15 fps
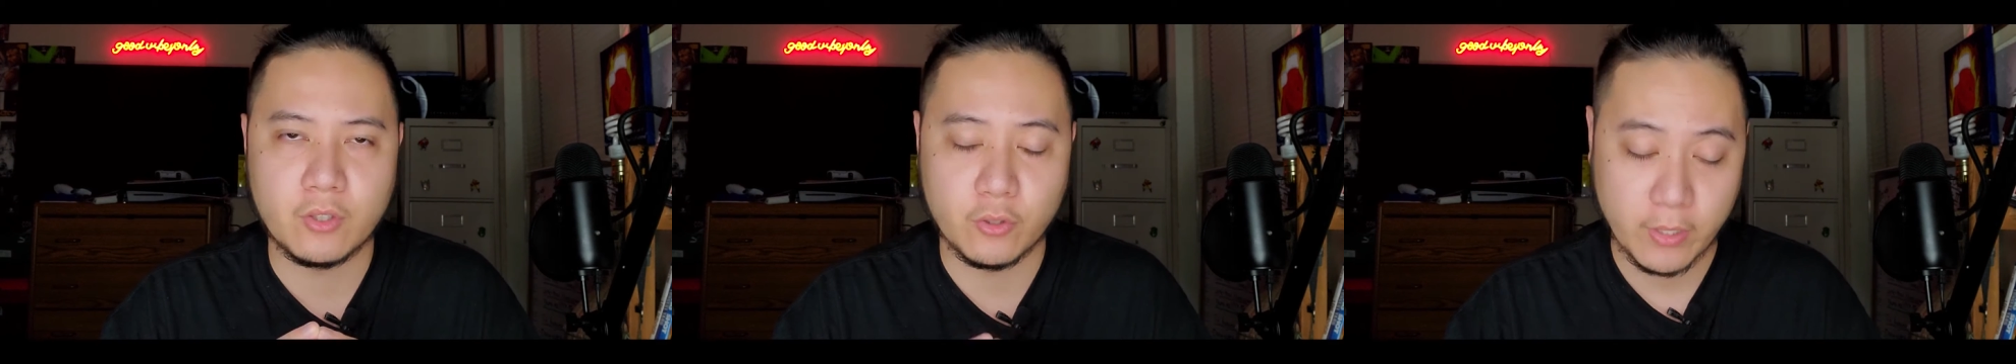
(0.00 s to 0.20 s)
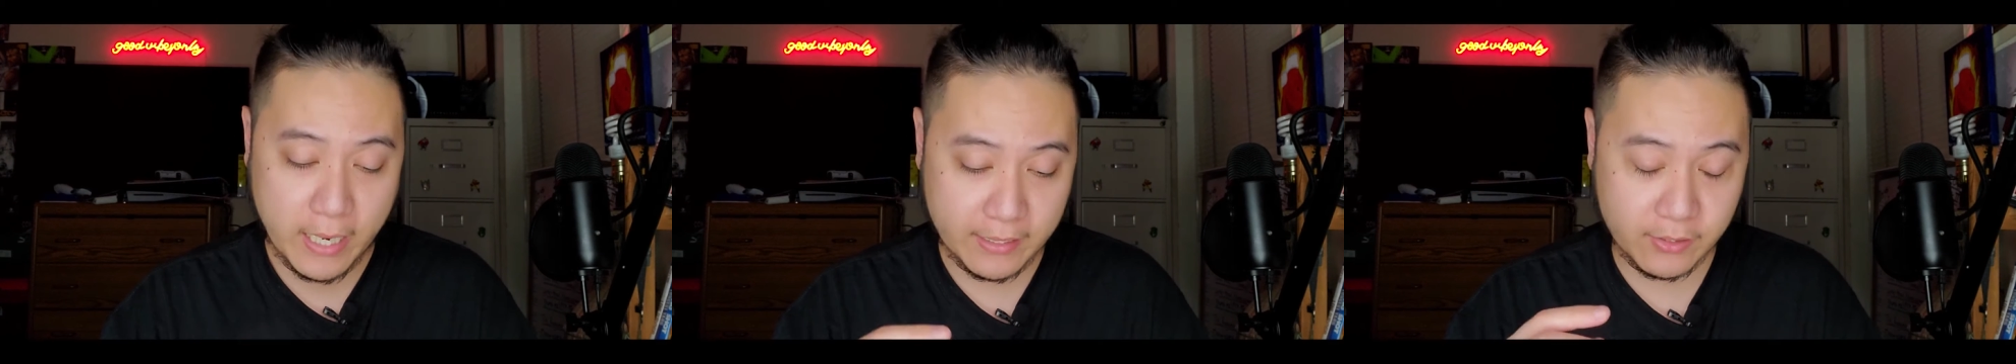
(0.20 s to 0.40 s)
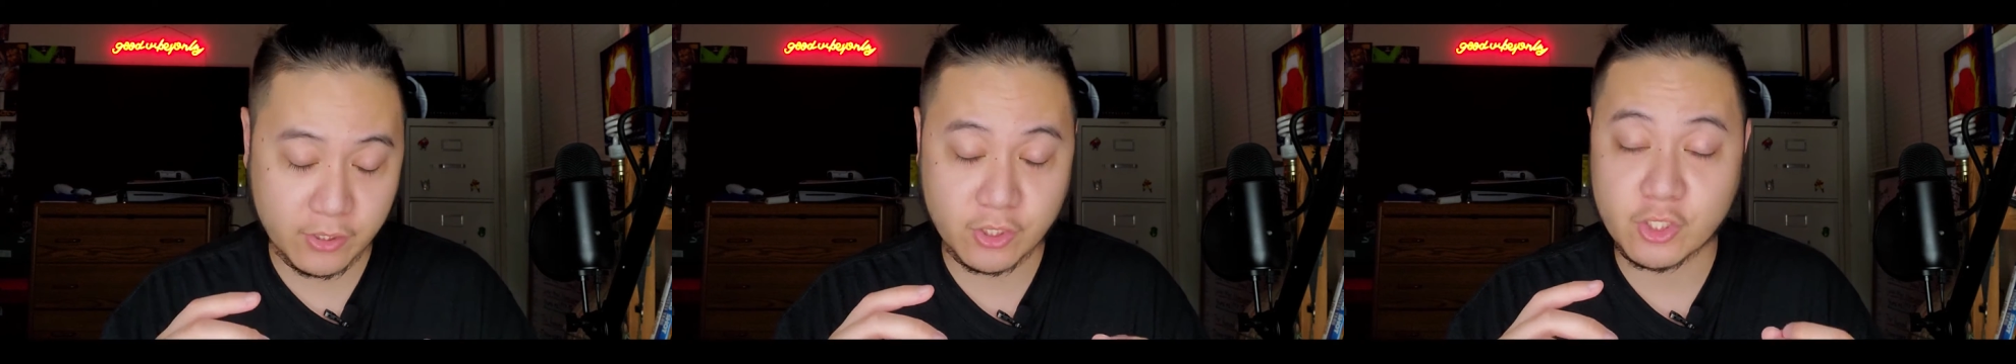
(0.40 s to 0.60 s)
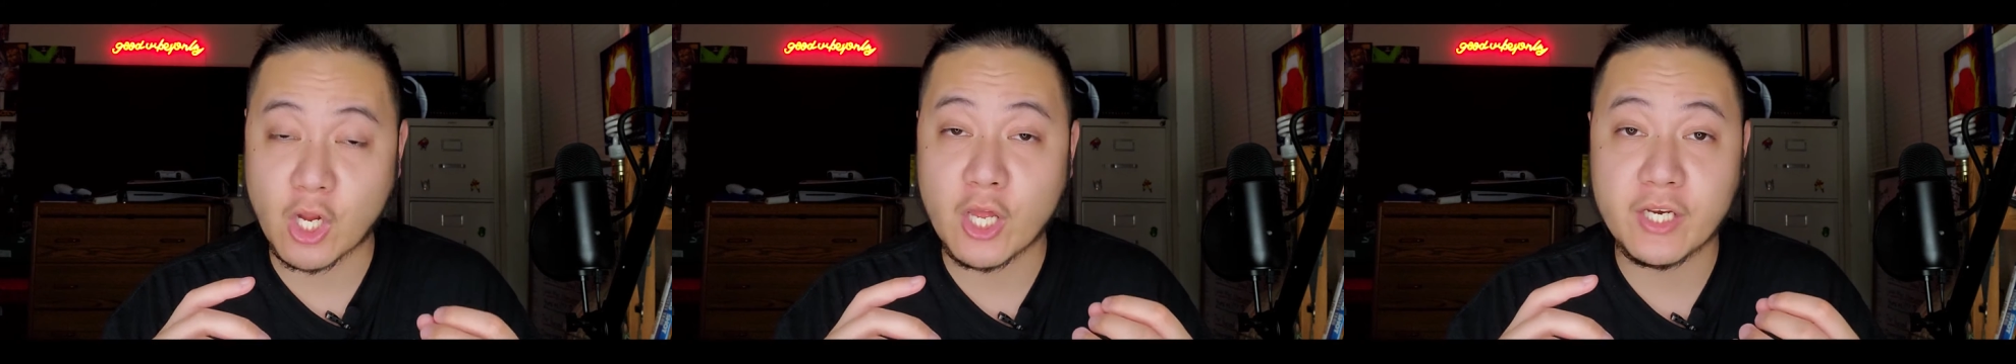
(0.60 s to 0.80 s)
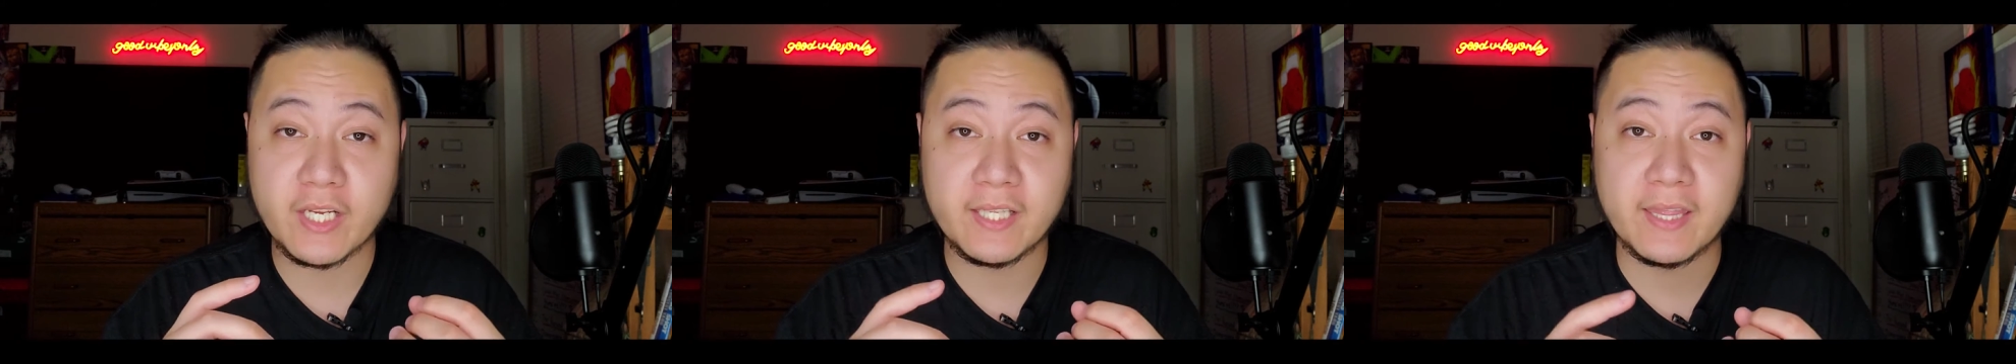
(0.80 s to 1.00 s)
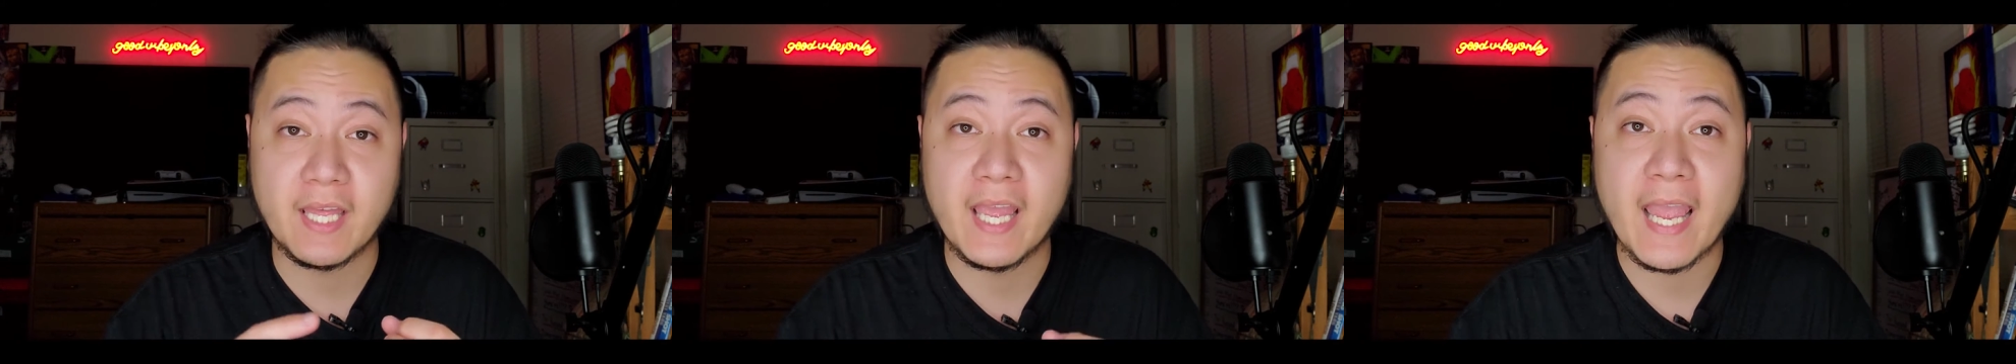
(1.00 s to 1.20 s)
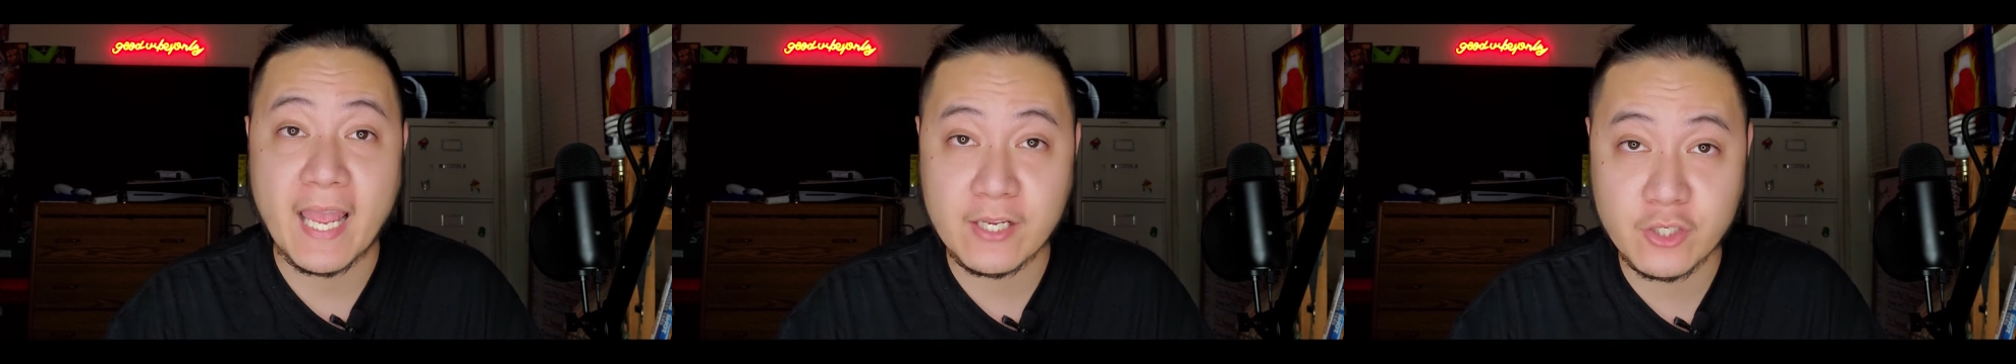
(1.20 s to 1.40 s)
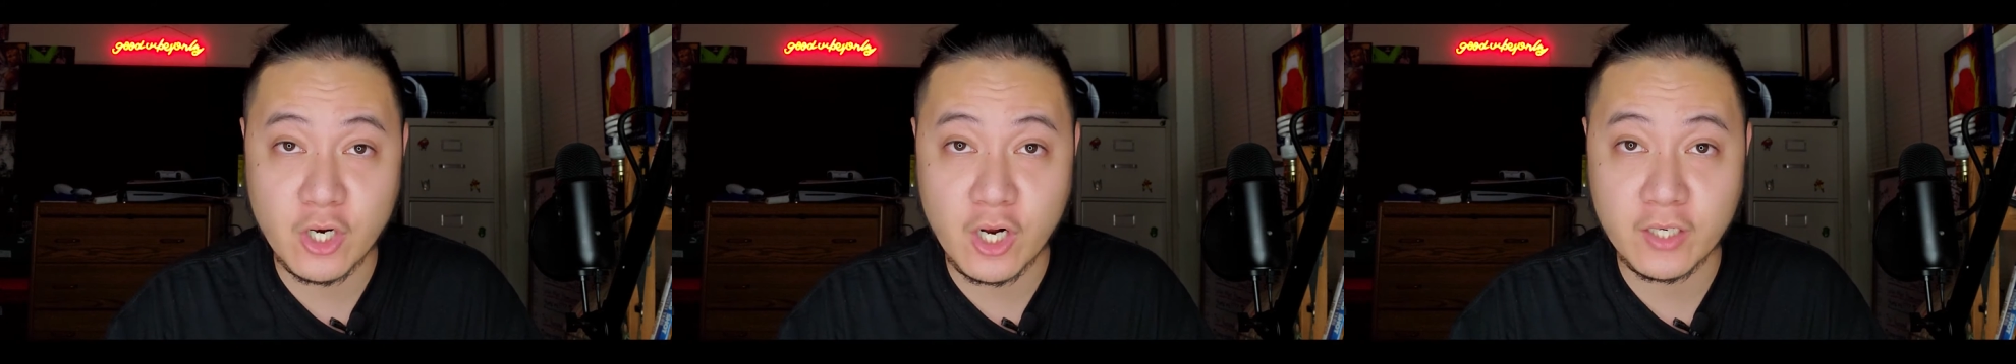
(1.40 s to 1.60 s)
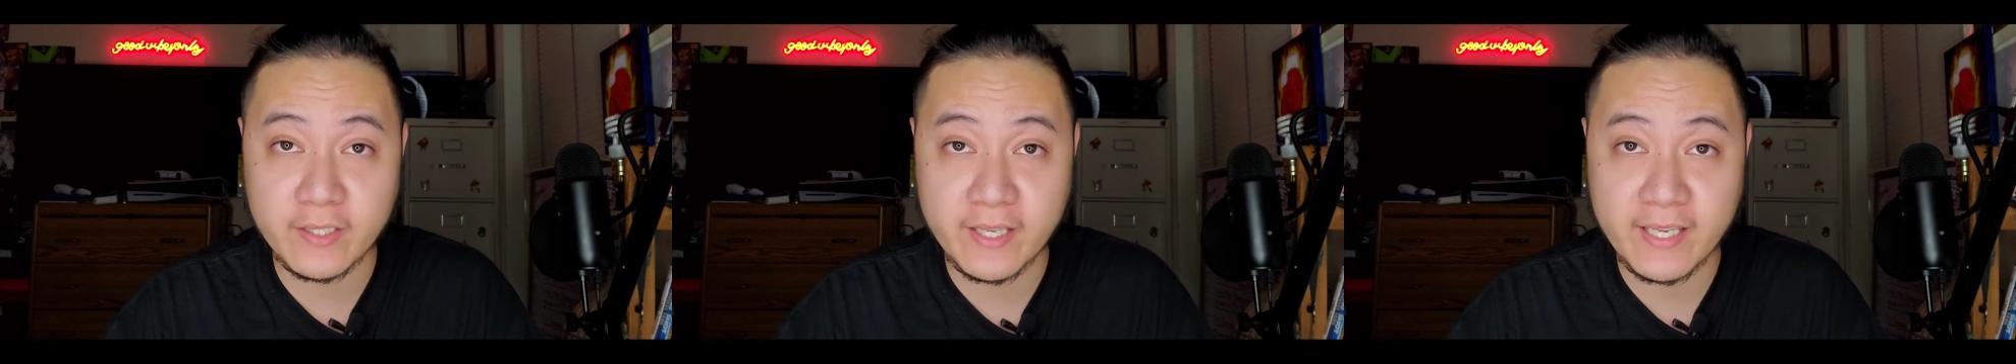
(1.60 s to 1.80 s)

You got Sonic the Hedgehog